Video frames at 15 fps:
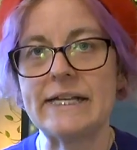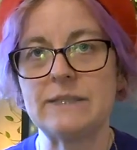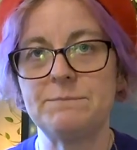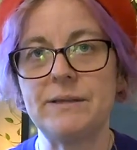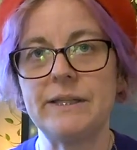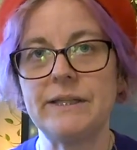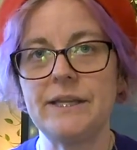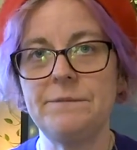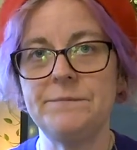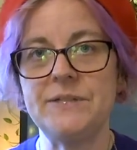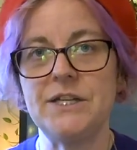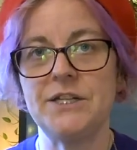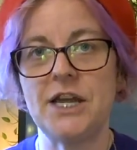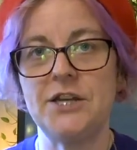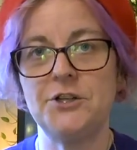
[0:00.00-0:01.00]
has been
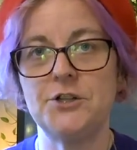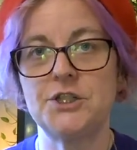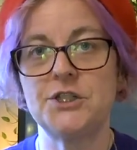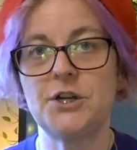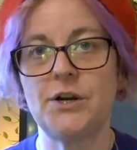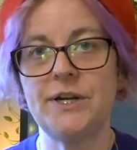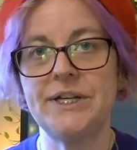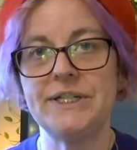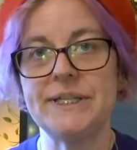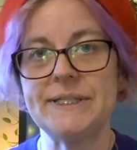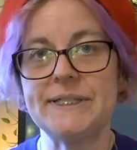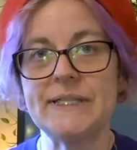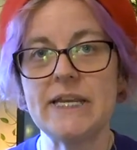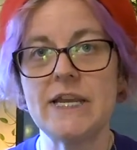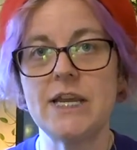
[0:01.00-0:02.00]
lifted and you're starting to
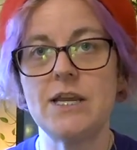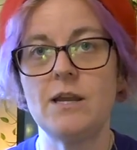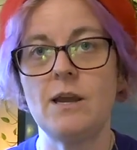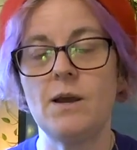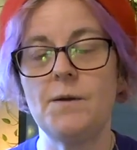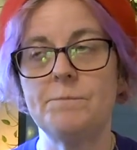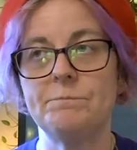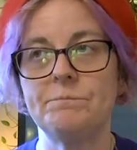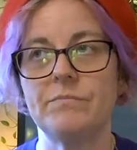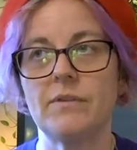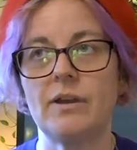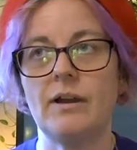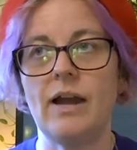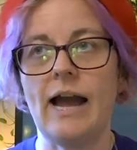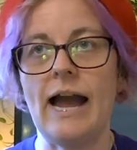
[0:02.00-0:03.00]
see
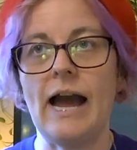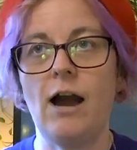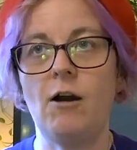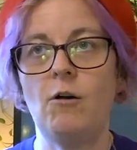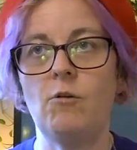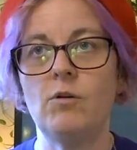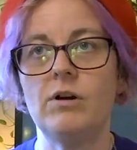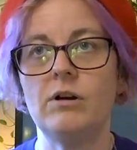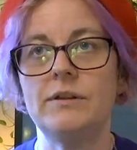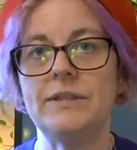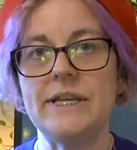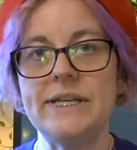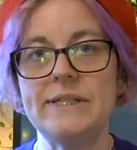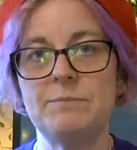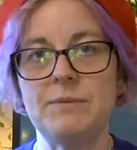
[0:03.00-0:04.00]
how
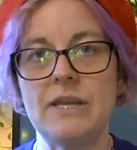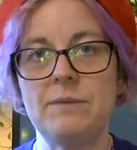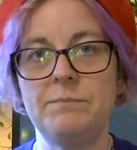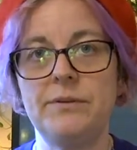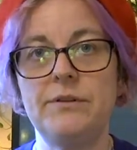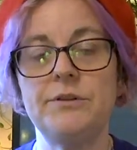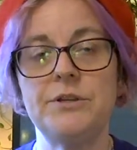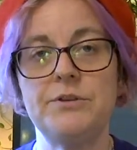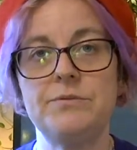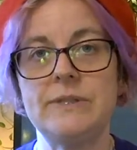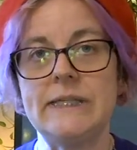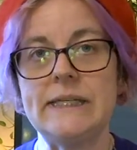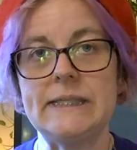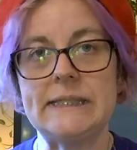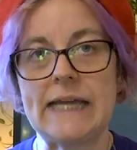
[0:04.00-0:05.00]
these people use
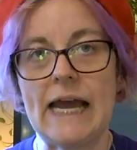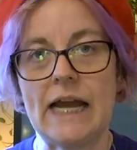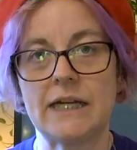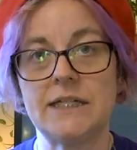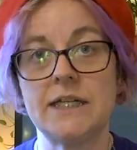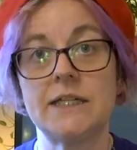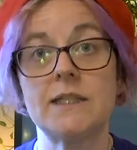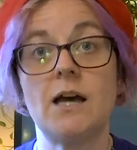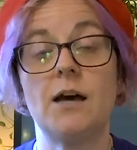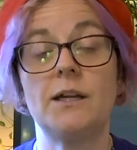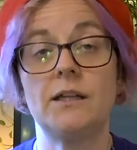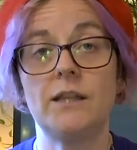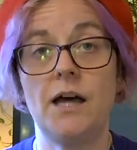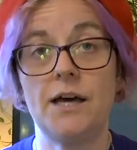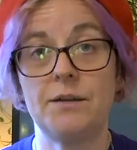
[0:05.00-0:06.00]
these tactics on
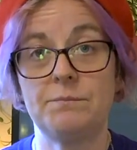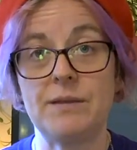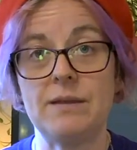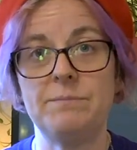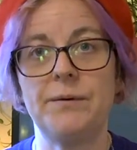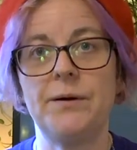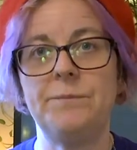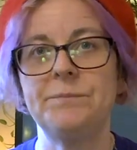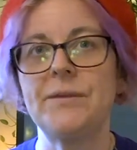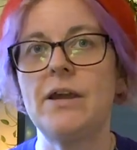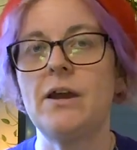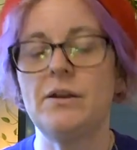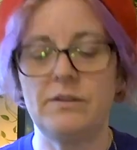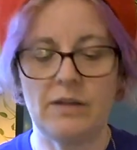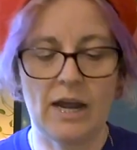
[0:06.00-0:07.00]
a lot of people.
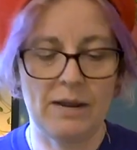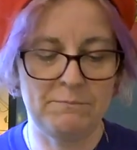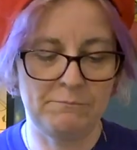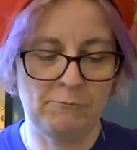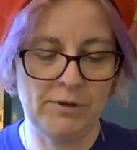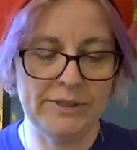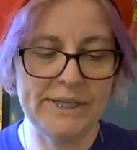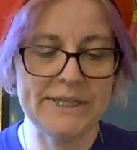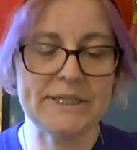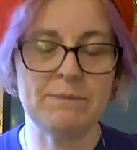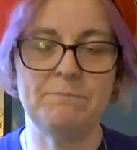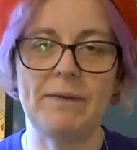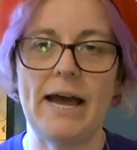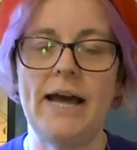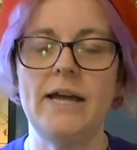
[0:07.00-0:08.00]
I'm willing to
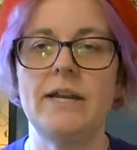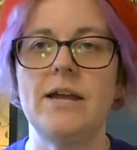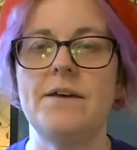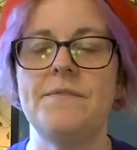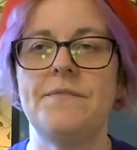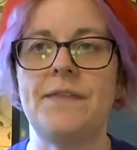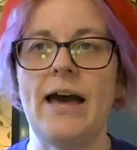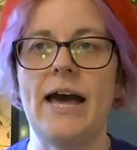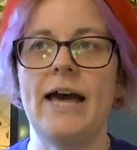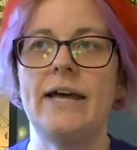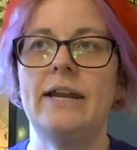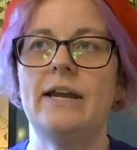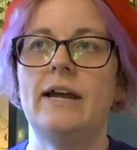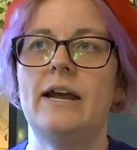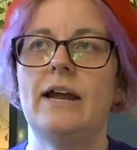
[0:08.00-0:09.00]
bet
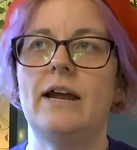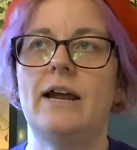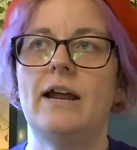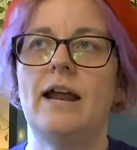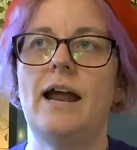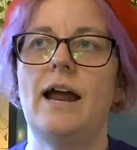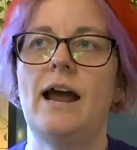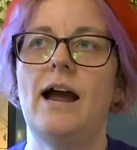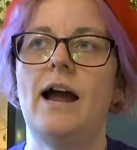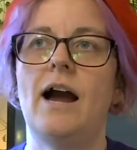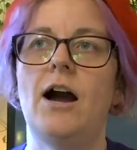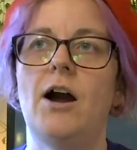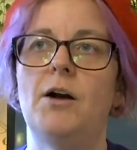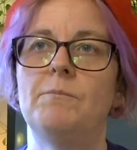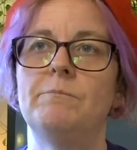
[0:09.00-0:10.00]
that
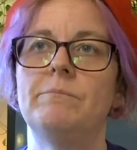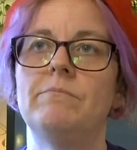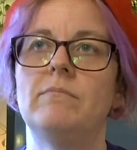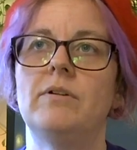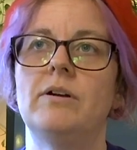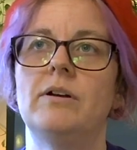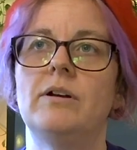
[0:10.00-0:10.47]
um,